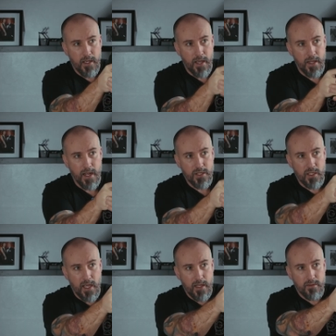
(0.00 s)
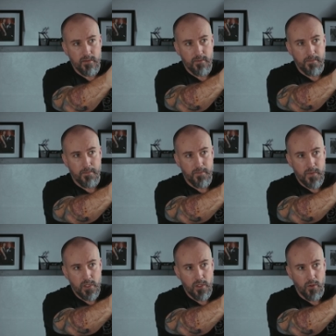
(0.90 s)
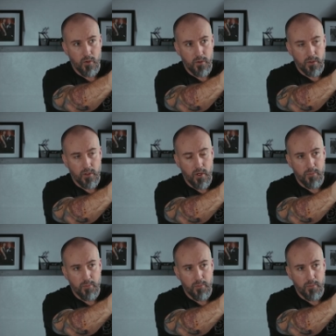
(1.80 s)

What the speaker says: and then as you get to your kind